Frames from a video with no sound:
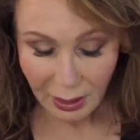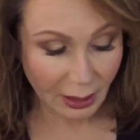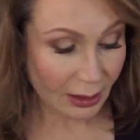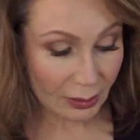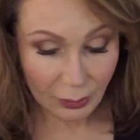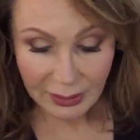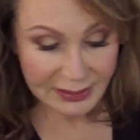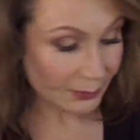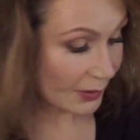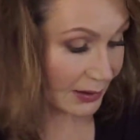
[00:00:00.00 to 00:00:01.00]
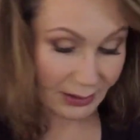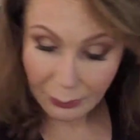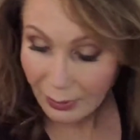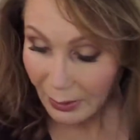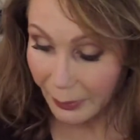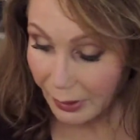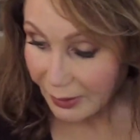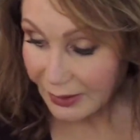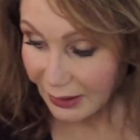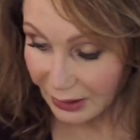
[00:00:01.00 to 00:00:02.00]
Including some things that were not part of
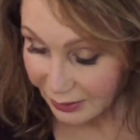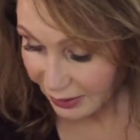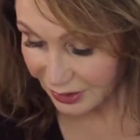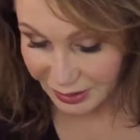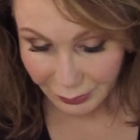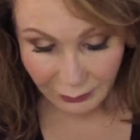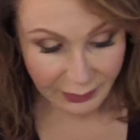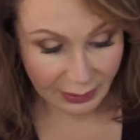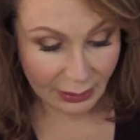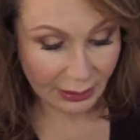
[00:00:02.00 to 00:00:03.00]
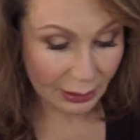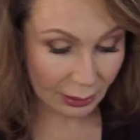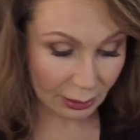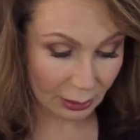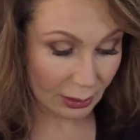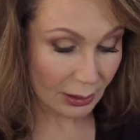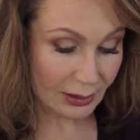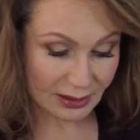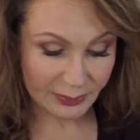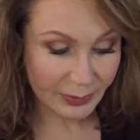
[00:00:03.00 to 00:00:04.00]
the kit that I just threw everything in here.
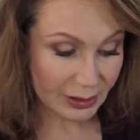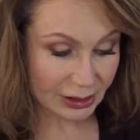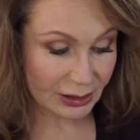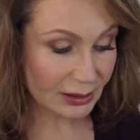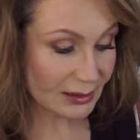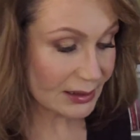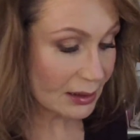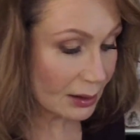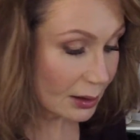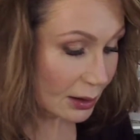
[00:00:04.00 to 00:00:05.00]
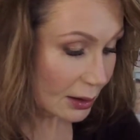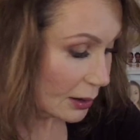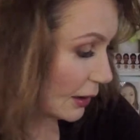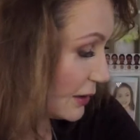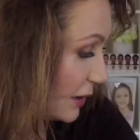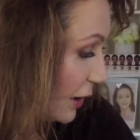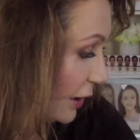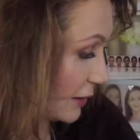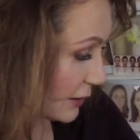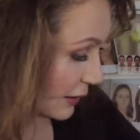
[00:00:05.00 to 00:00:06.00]
Sponges, in
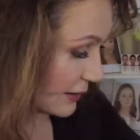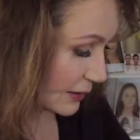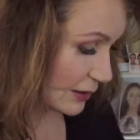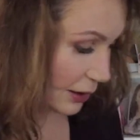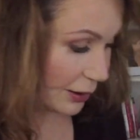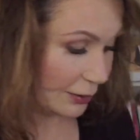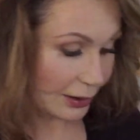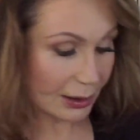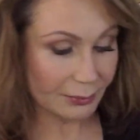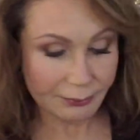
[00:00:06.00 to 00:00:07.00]
its entirety.